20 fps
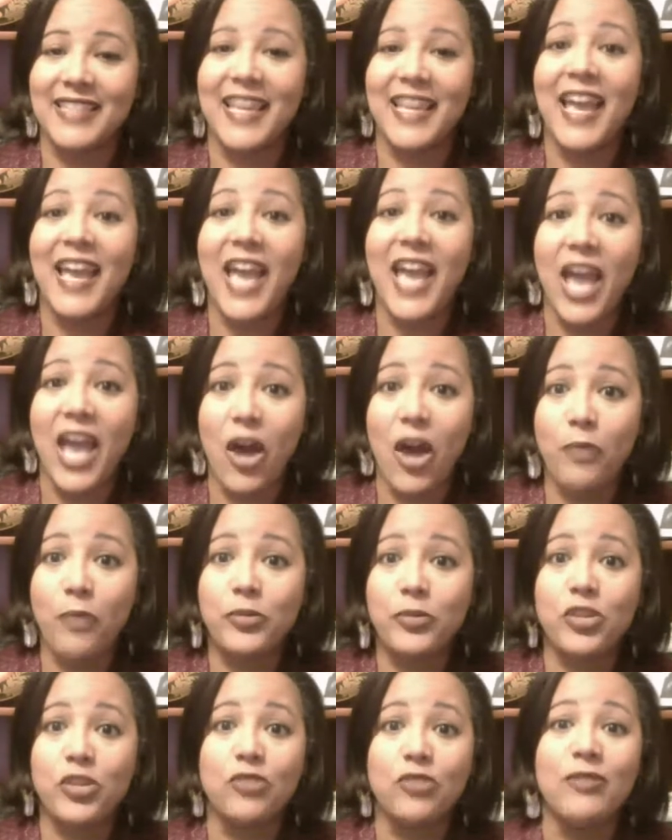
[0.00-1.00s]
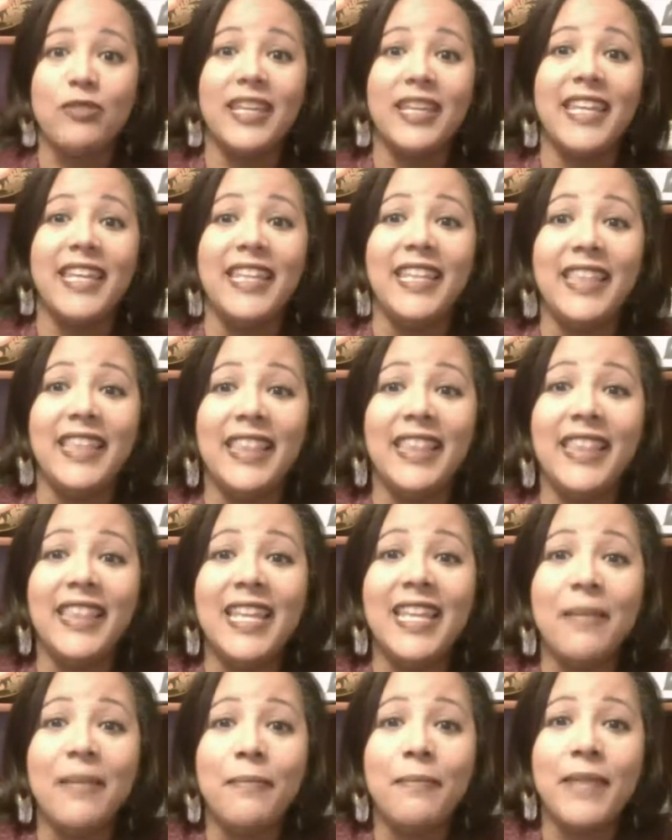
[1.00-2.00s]
helps you
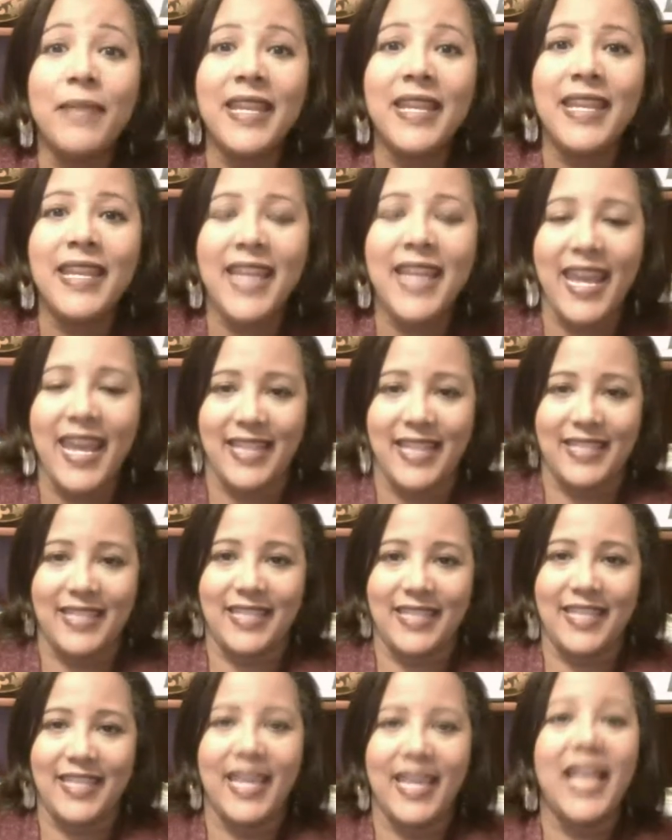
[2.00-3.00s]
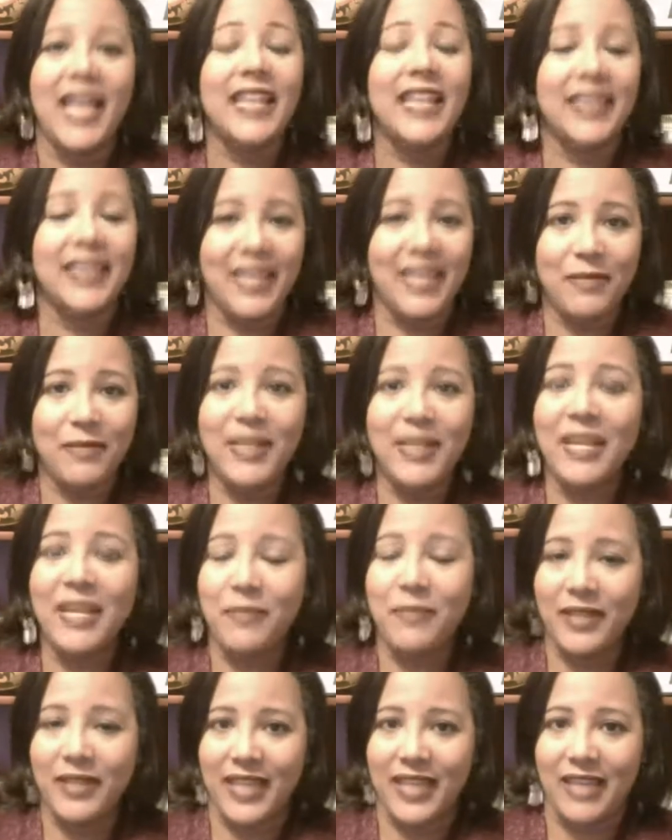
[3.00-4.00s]
eliminate
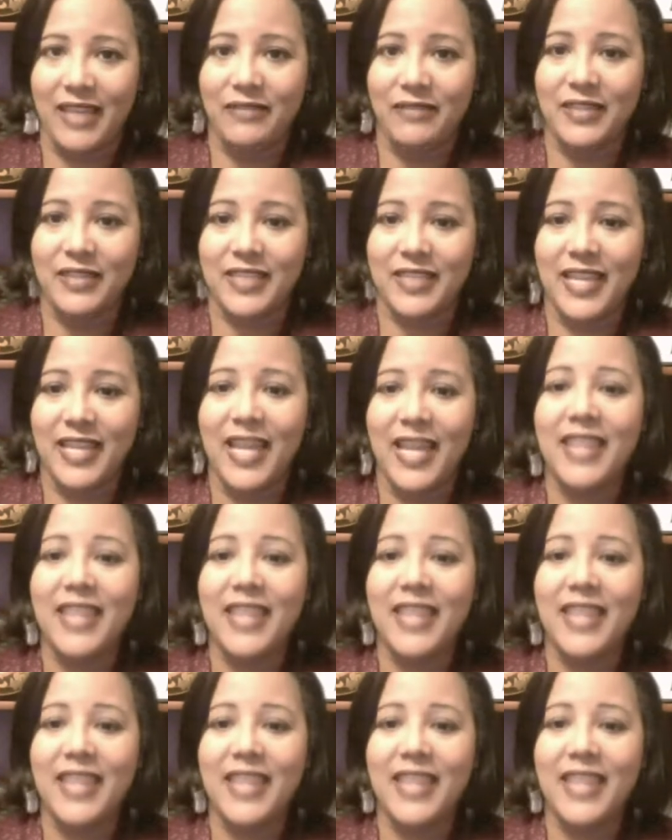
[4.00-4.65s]
limiting beliefs.